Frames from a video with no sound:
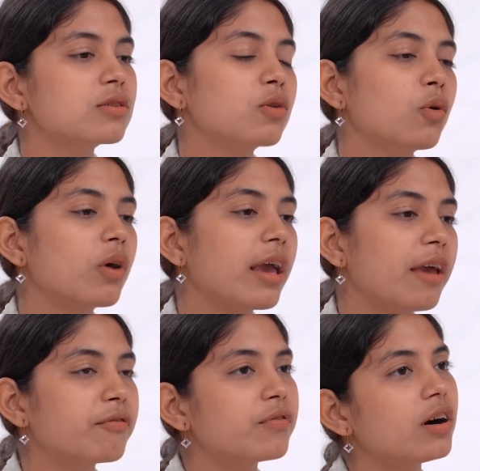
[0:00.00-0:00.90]
So
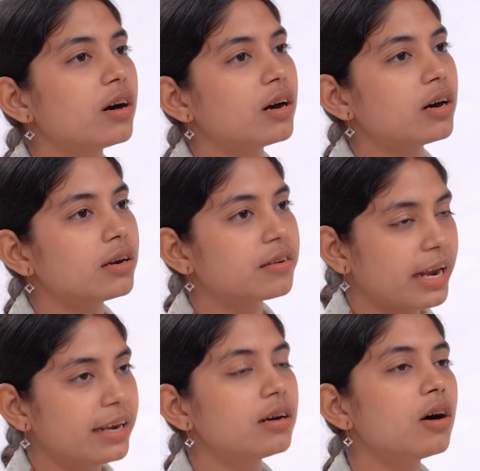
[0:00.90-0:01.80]
if a
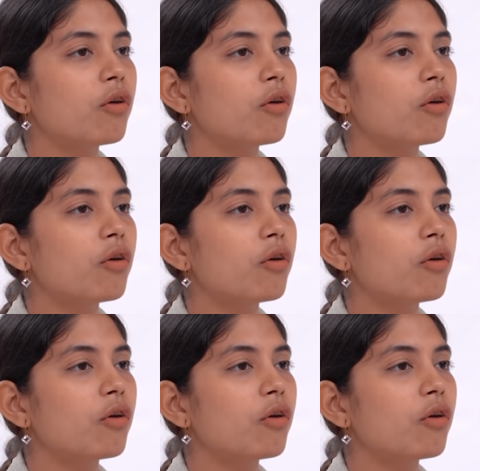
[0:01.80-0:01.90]
raider